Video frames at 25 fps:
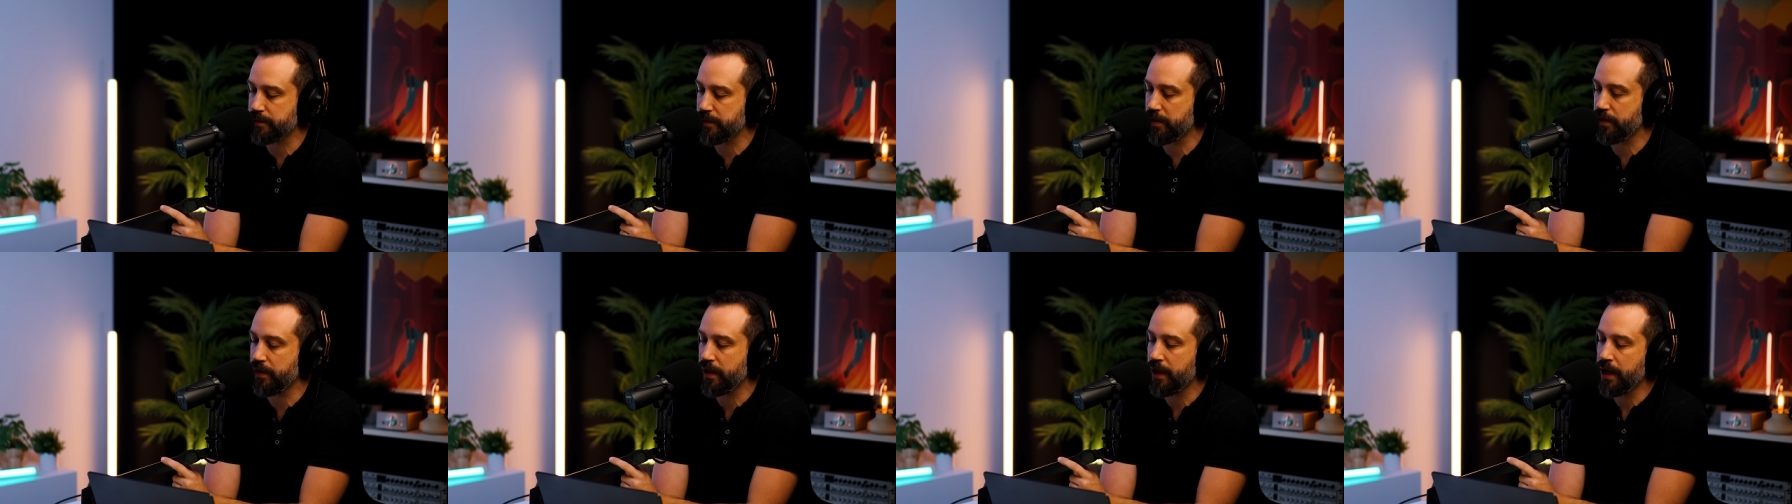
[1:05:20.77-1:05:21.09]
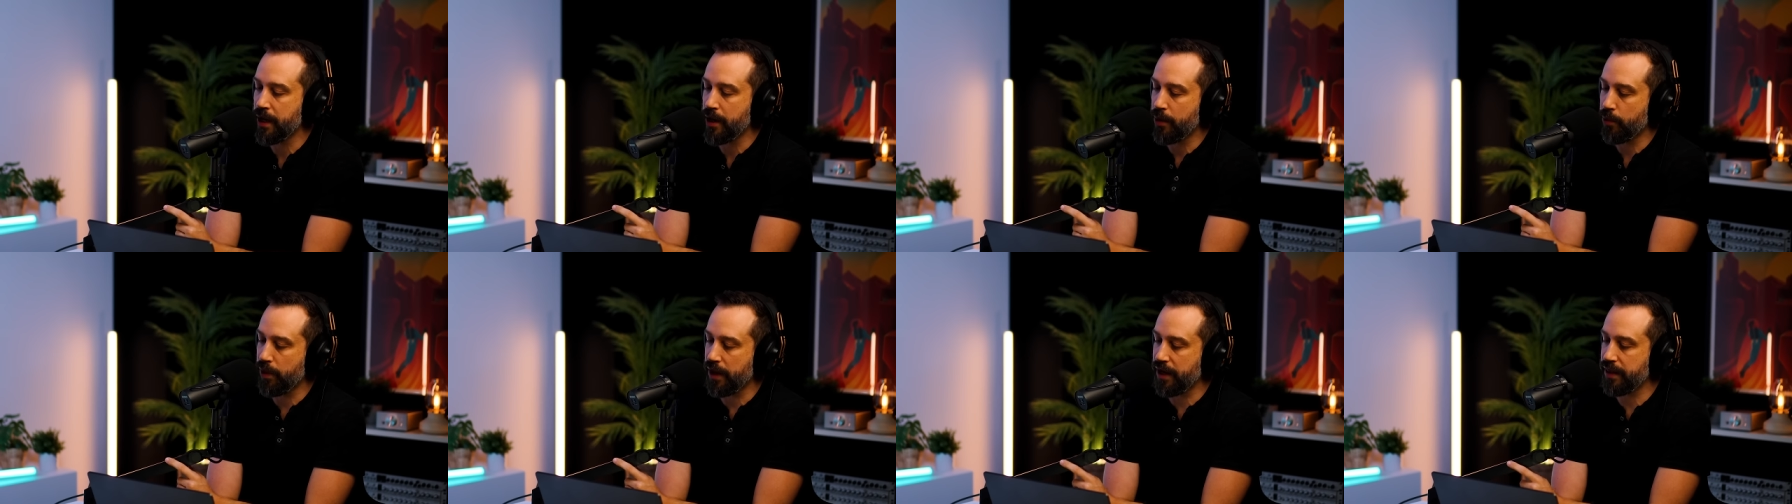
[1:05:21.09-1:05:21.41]
But
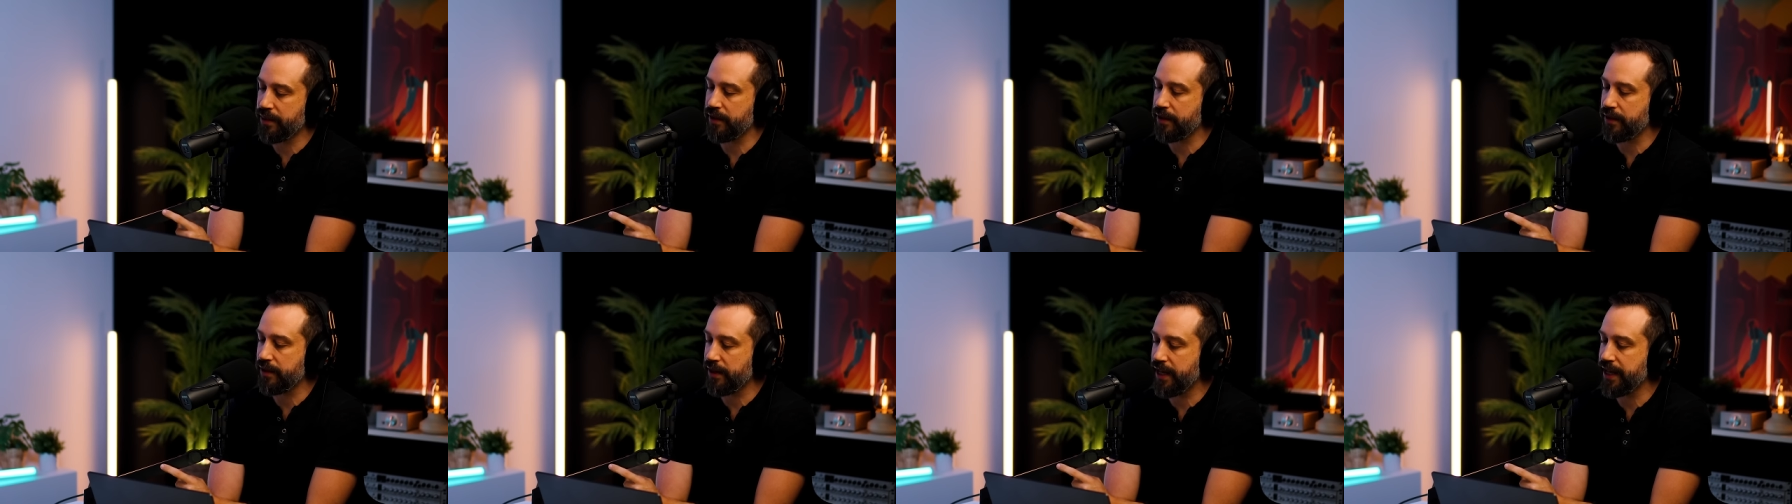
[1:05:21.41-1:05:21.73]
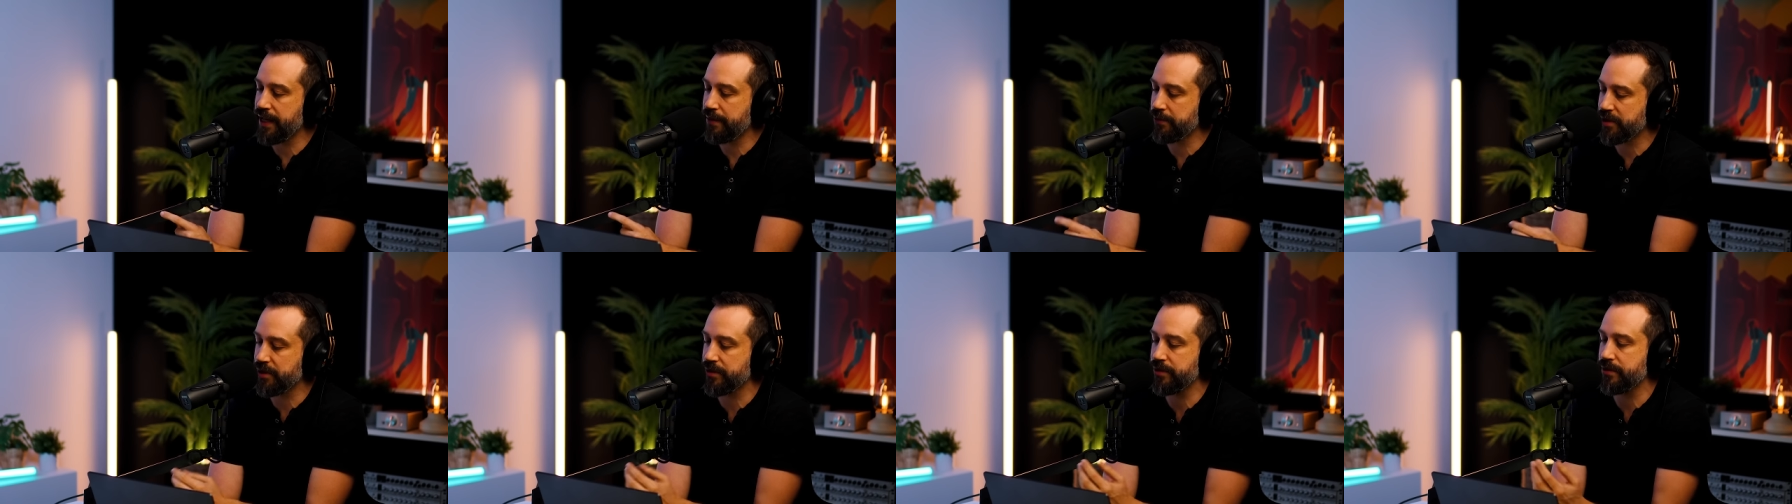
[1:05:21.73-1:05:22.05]
one of the
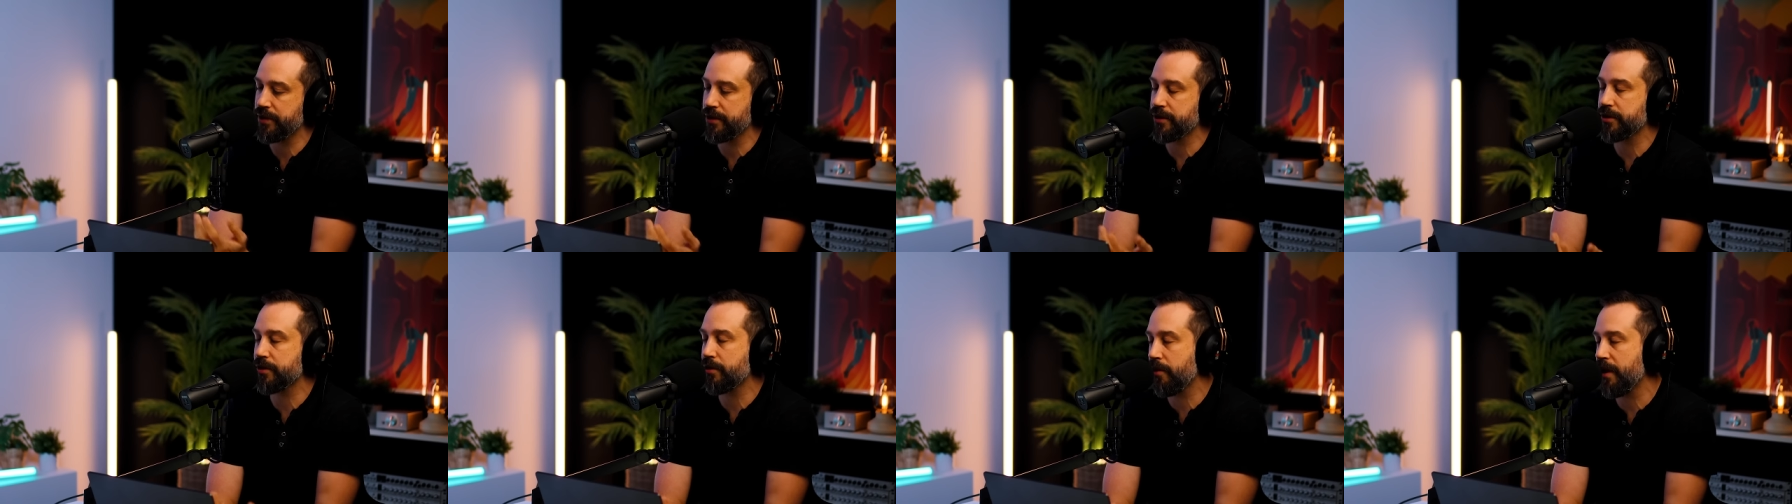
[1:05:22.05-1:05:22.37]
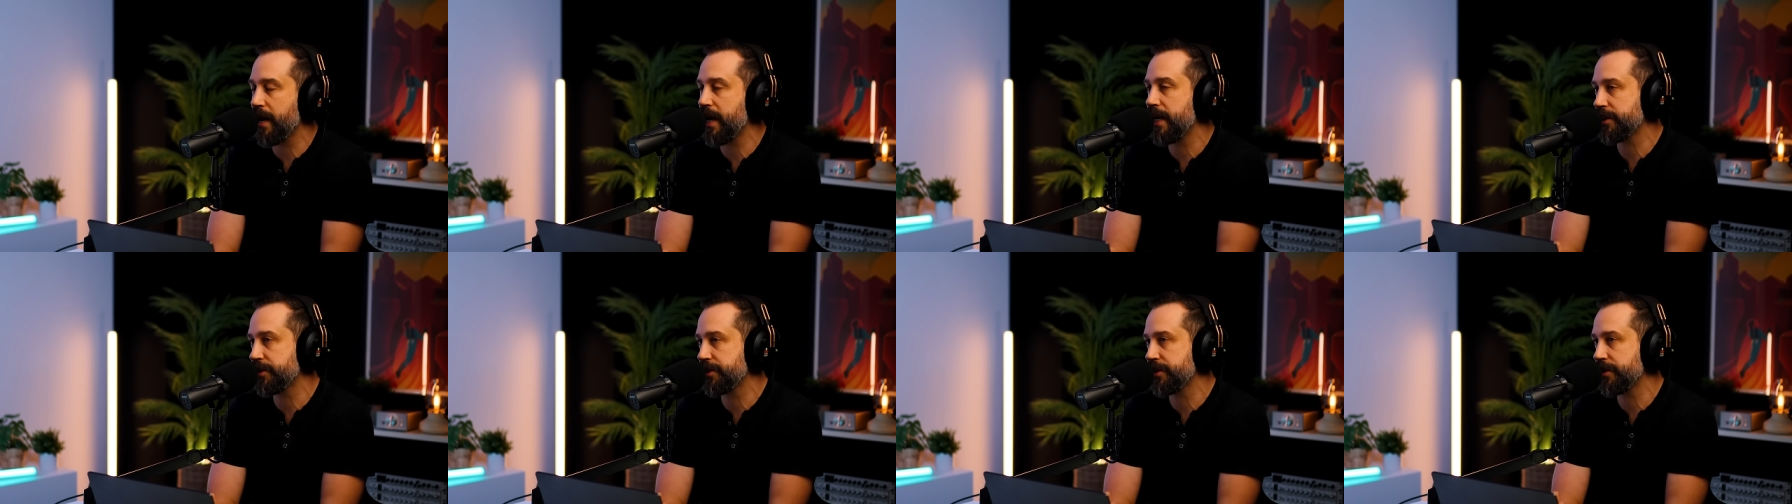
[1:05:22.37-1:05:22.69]
claims was this
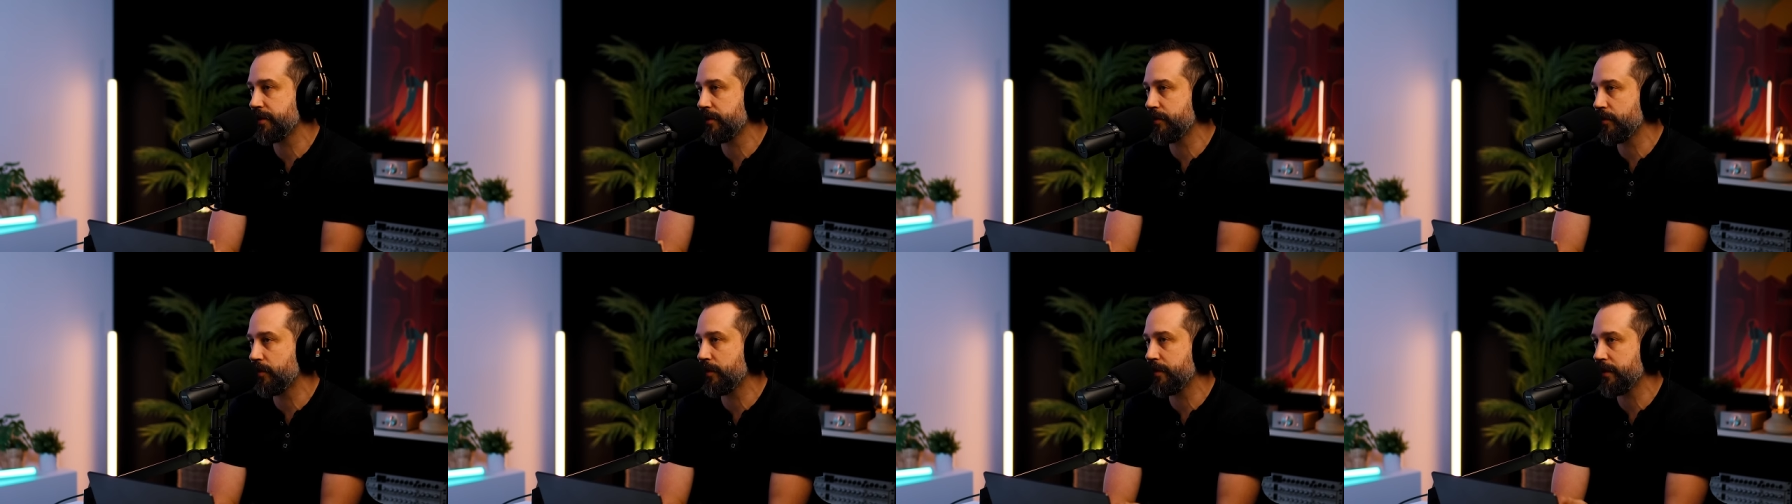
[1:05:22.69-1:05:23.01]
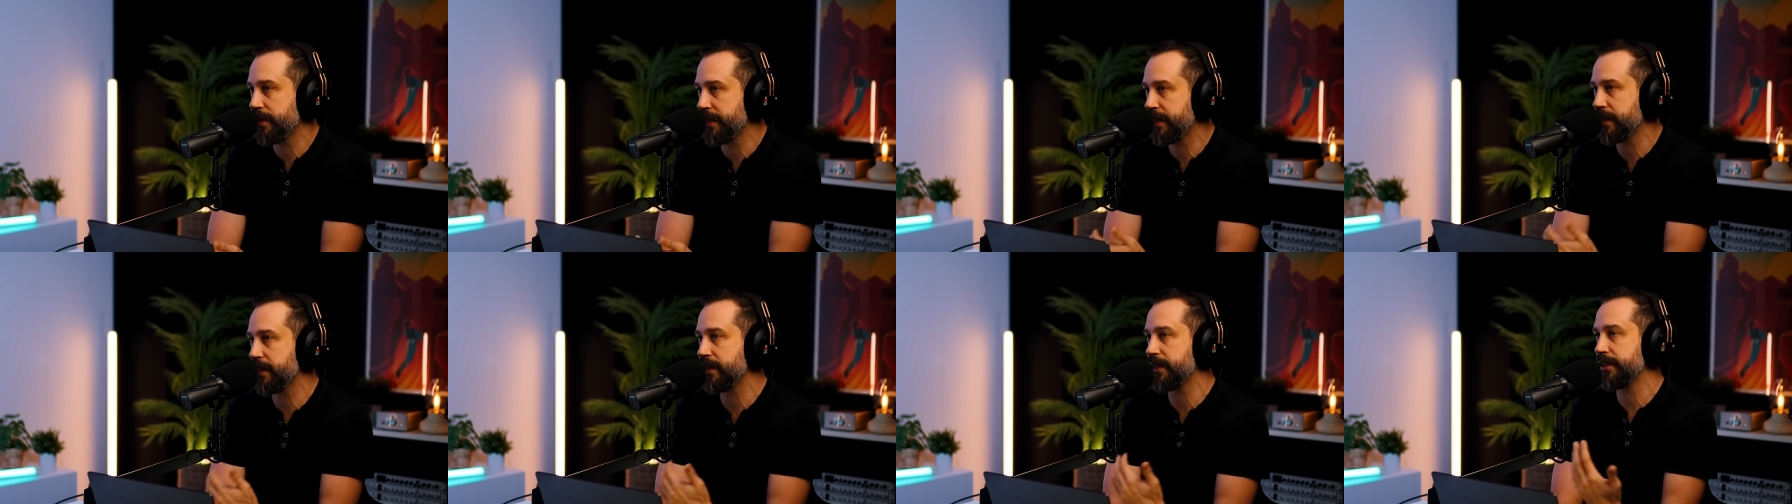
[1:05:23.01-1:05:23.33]
crash in
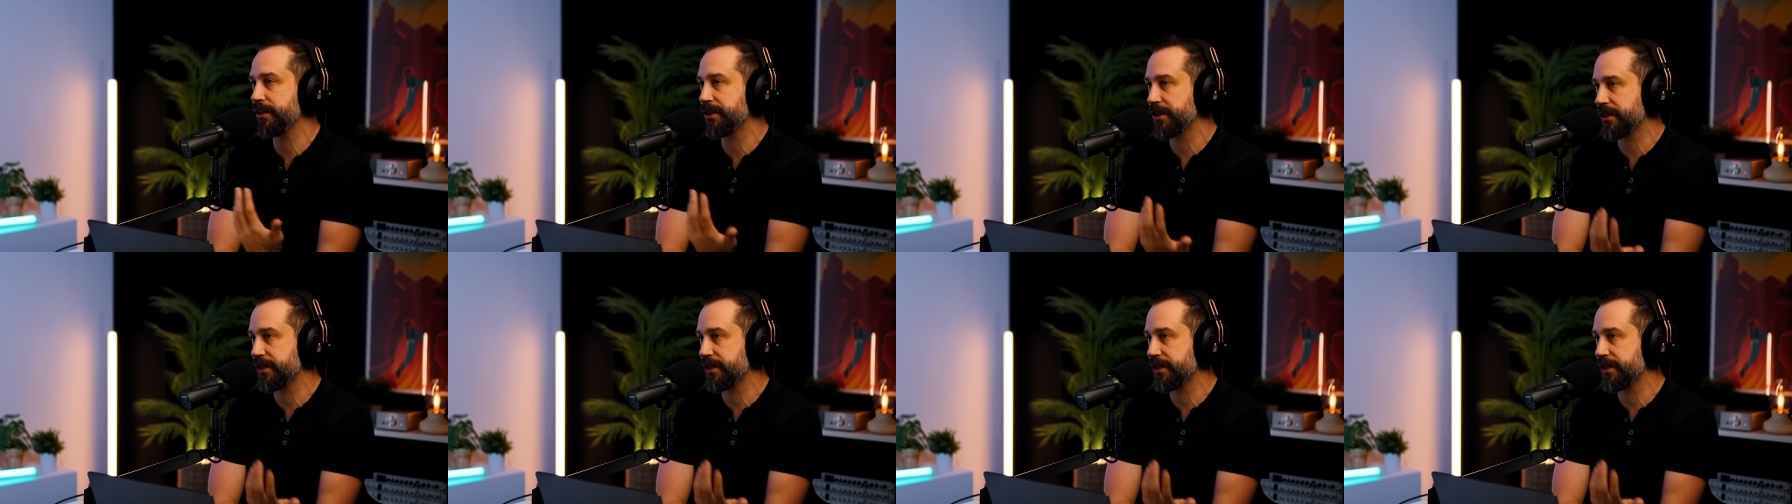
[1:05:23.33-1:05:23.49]
northern Italy,